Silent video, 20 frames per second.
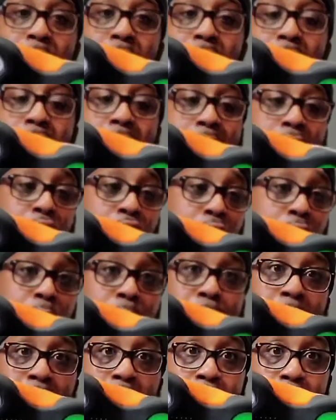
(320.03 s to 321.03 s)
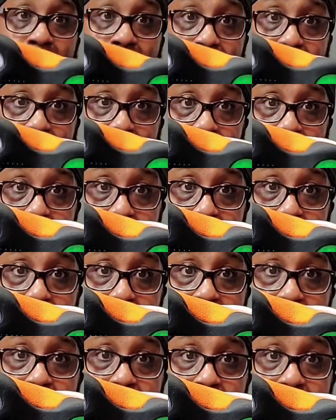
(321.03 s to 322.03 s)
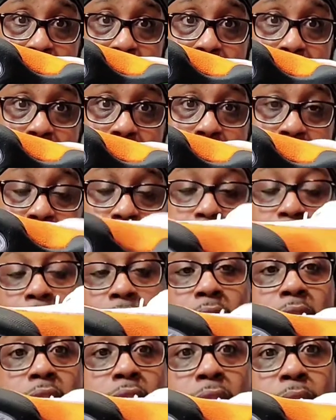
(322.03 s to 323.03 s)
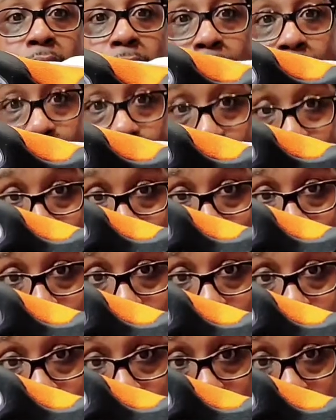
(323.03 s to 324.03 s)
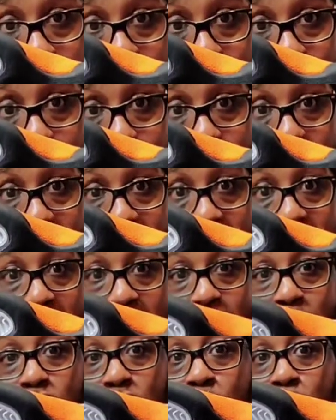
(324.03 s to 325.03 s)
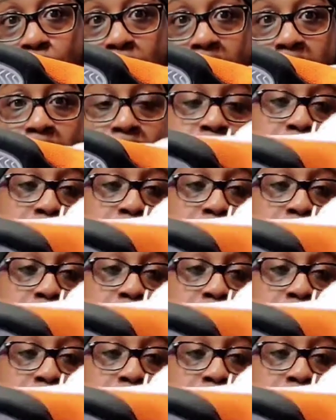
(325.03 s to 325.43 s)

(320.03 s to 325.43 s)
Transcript: love that joke, man, right there. You know what I'm saying? So little cat eye joke, man,